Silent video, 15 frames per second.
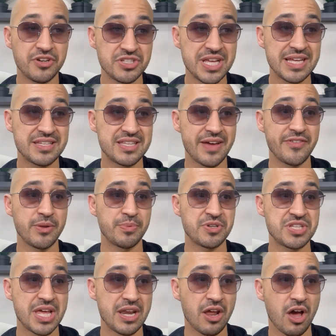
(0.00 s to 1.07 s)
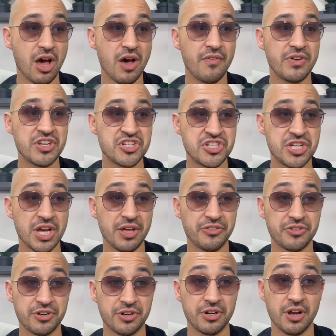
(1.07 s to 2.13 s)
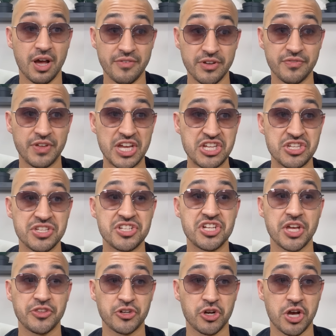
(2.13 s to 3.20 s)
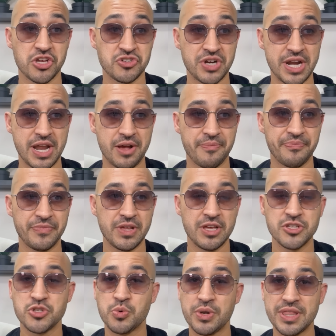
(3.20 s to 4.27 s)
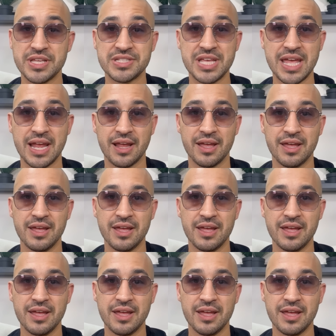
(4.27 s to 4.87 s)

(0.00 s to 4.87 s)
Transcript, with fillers: saying 70% of shelter, of inflation is shelter costs right now. So what are they saying?